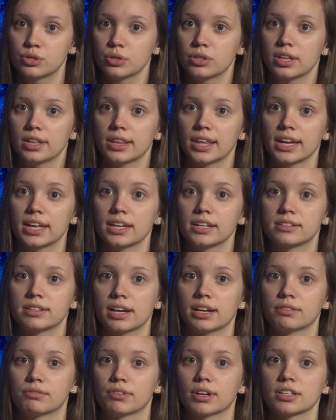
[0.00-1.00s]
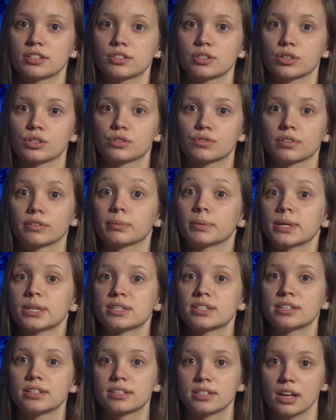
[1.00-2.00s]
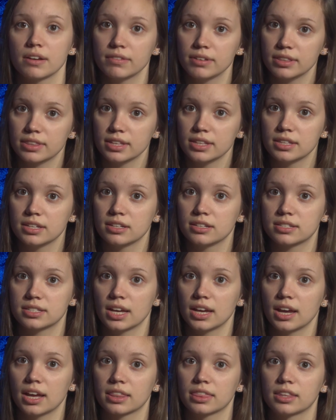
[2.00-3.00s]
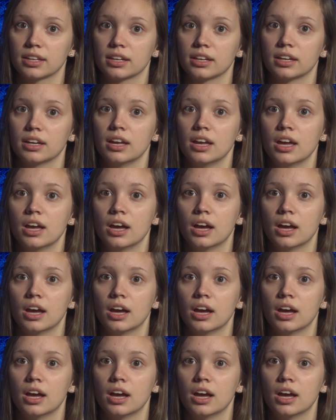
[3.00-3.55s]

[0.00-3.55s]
to the Lady Titan Wrestlers for placing 7th in the state at the